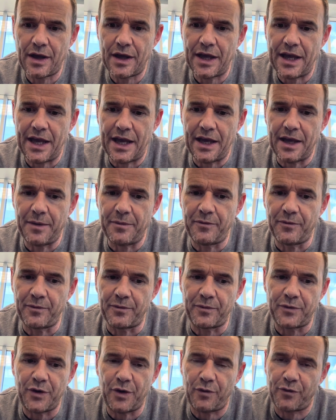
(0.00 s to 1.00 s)

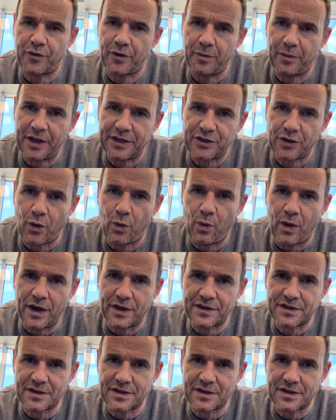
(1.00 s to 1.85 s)
from I don't want